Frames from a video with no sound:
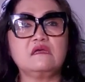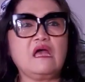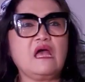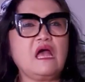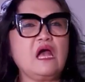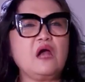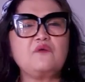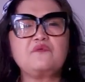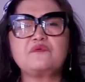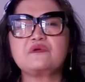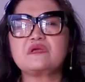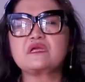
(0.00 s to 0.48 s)

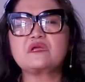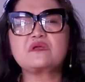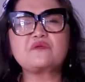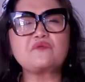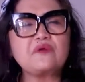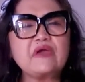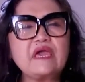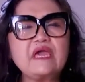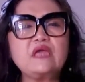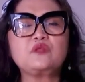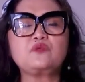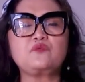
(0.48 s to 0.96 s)
our
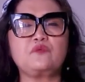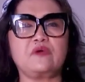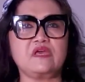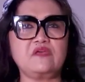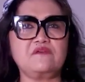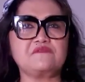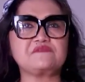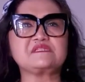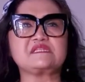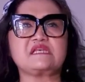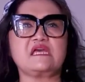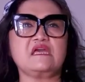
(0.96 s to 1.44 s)
great way
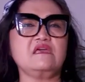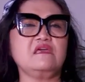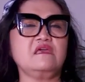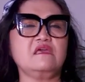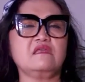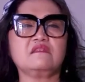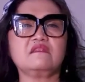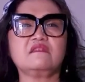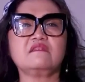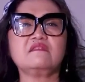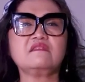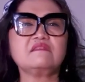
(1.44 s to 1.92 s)
of
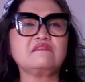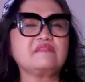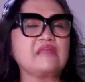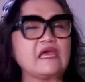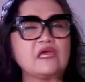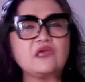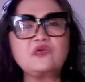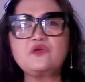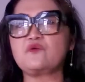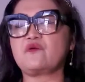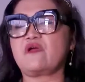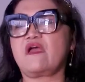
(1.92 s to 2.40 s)
saying
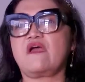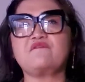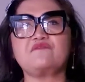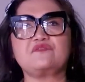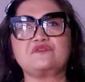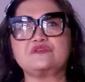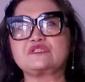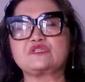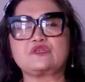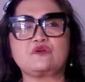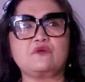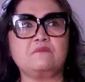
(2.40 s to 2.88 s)
thank you
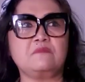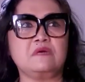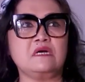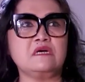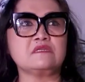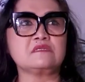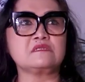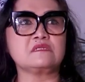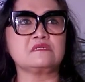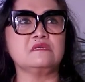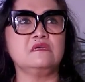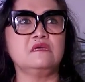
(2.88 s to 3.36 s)
ever so
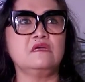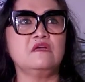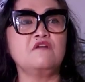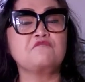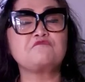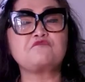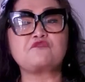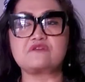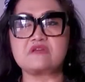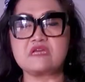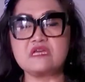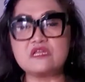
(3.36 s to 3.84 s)
much
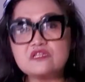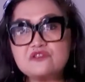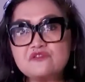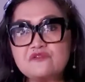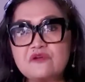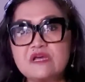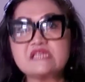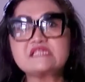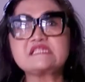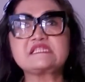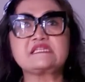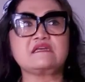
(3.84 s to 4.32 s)
for
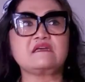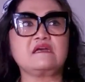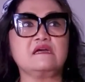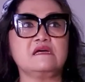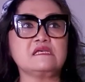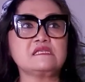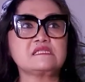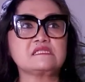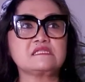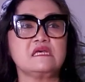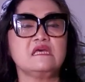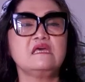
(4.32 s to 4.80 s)
entrusting
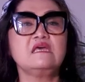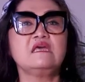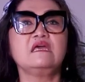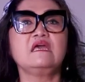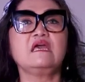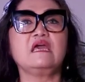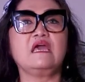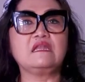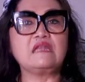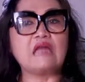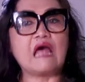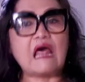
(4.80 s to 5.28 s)
us
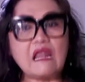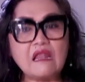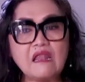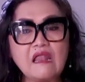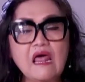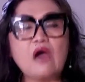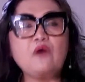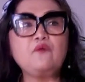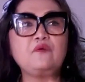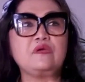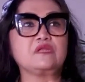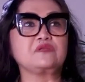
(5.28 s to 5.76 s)
and
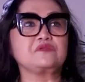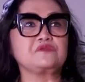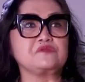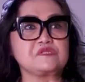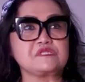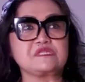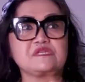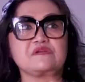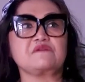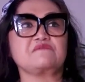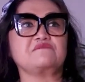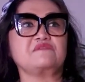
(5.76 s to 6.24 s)
allowing to
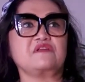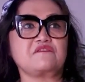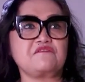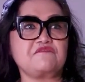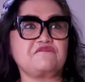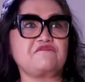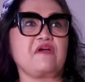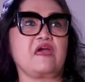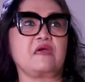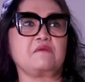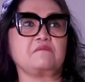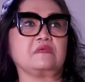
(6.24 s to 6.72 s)
serve their
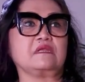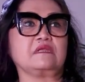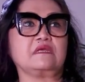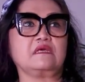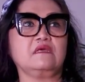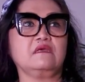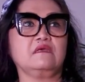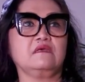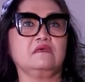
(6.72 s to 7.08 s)
family.